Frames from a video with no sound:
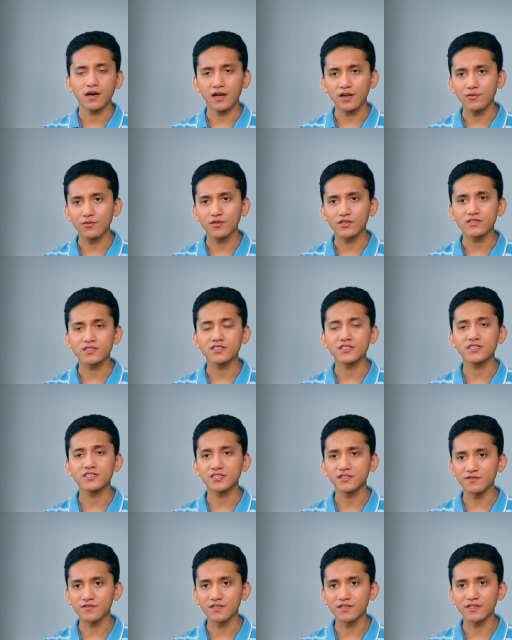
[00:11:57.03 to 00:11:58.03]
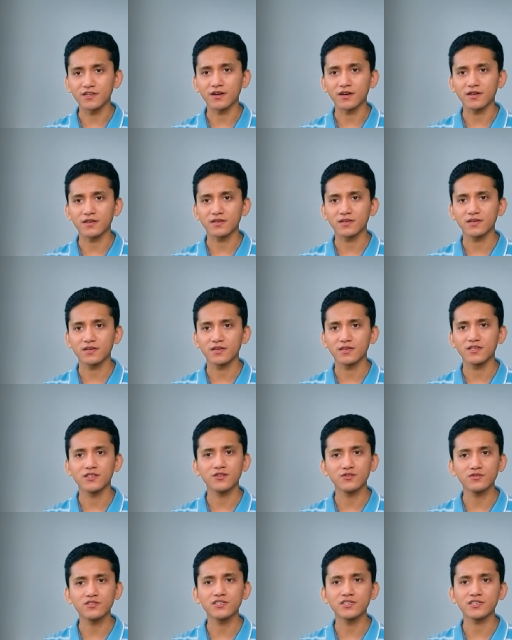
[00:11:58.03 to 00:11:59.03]
I was deceiving God,
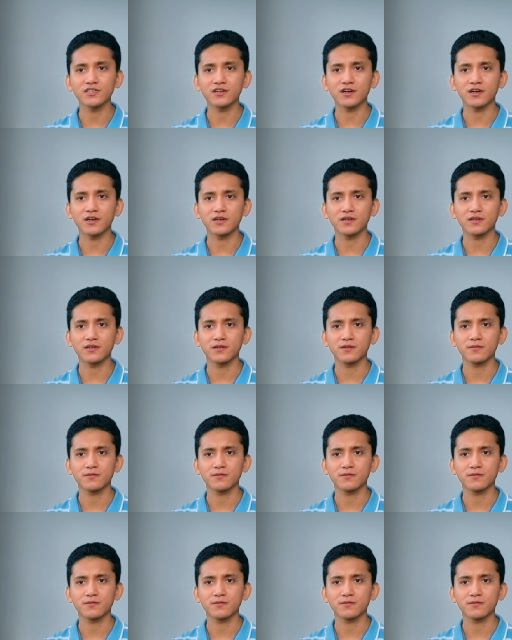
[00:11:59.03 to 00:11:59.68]
using God.